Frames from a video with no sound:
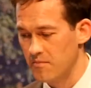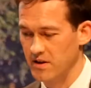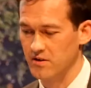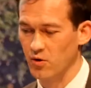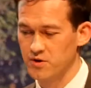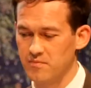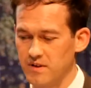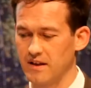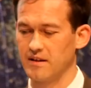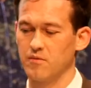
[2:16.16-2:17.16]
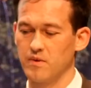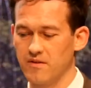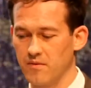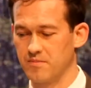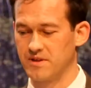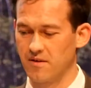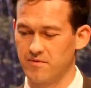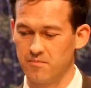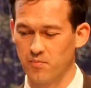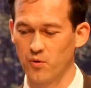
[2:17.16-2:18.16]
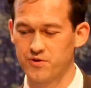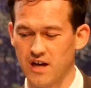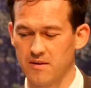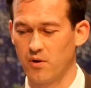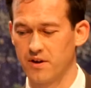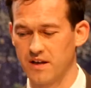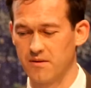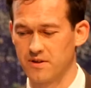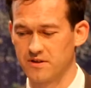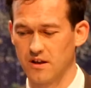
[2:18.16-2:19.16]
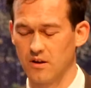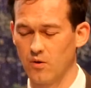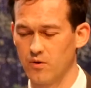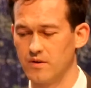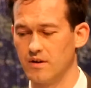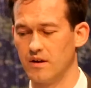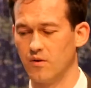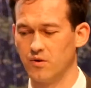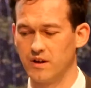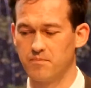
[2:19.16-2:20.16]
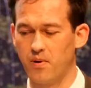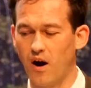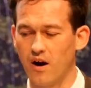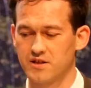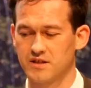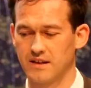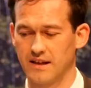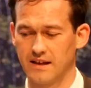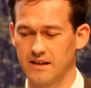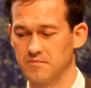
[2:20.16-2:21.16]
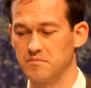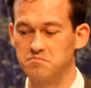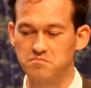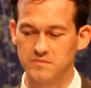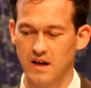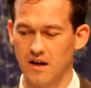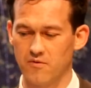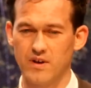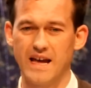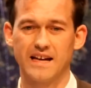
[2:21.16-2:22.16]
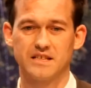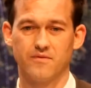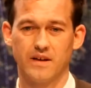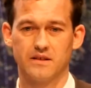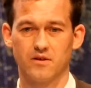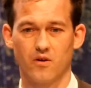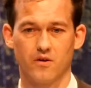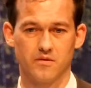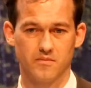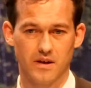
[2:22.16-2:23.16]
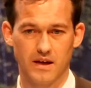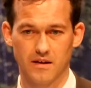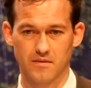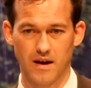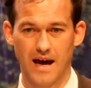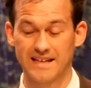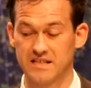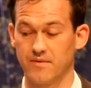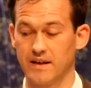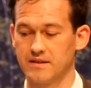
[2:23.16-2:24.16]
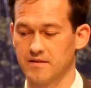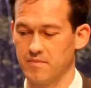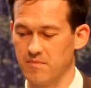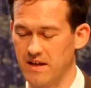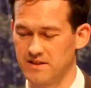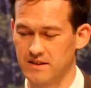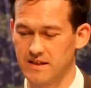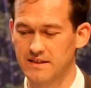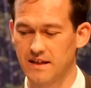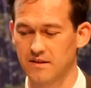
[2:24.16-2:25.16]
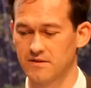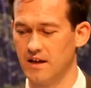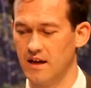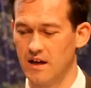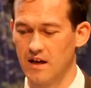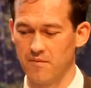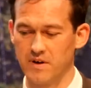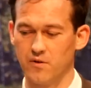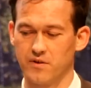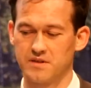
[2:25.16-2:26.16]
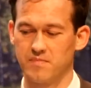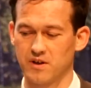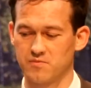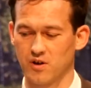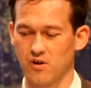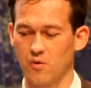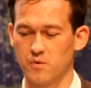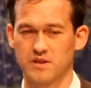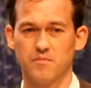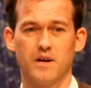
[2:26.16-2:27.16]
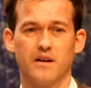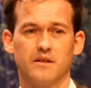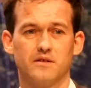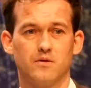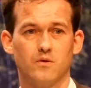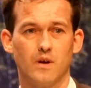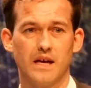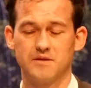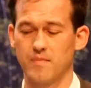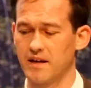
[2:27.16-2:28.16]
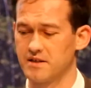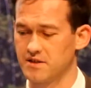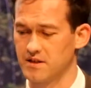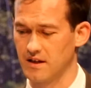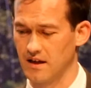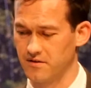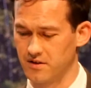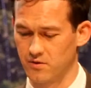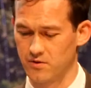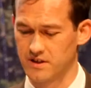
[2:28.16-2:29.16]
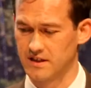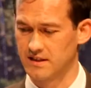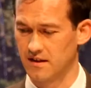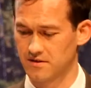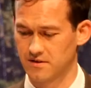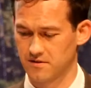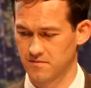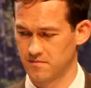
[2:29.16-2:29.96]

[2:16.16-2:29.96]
But notably, we observed that both checkpoint inhibitors alone only partially reactivate or activate the patient T cells, and we know this because we're always comparing to age-matched healthy donor T cells.